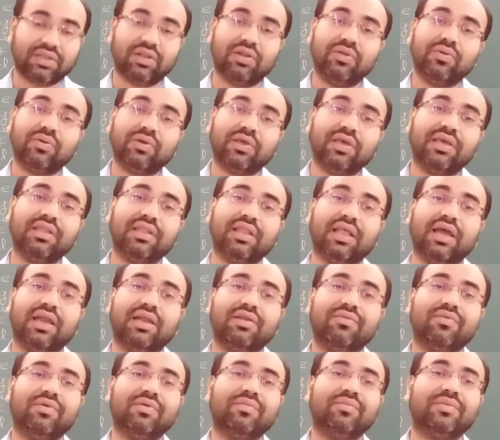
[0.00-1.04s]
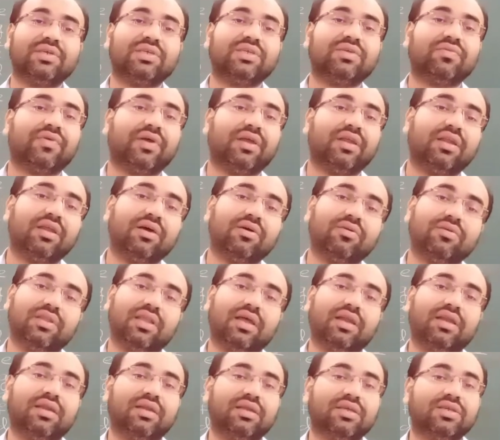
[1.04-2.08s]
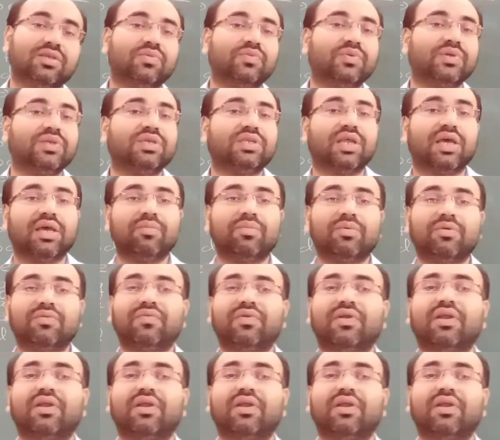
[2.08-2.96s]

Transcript: looking that we must find out that it is which type of